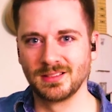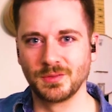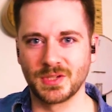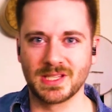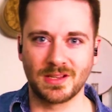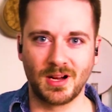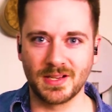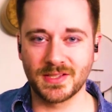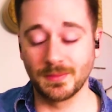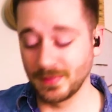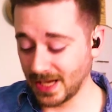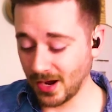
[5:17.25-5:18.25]
Which is
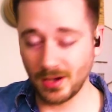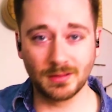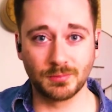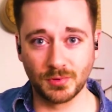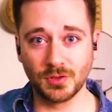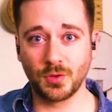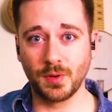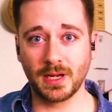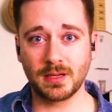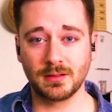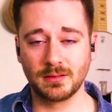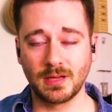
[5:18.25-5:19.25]
awesome. Now, real
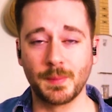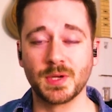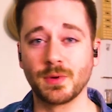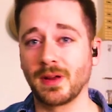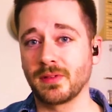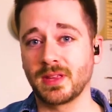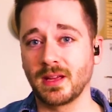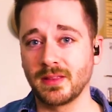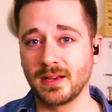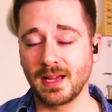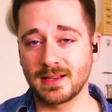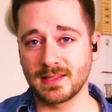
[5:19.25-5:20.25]
quick, I've been doing everything on
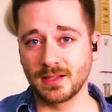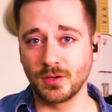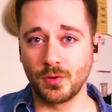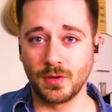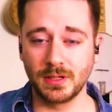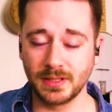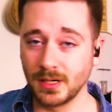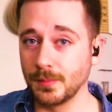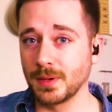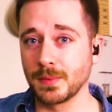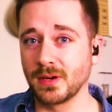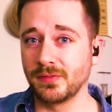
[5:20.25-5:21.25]
the neck single coil here,
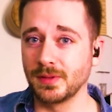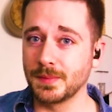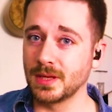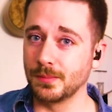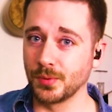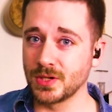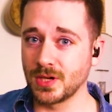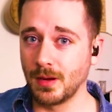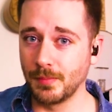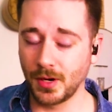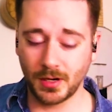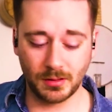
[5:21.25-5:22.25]
but I'm going to flip to the bridge
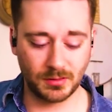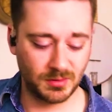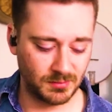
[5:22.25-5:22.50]
humbucker.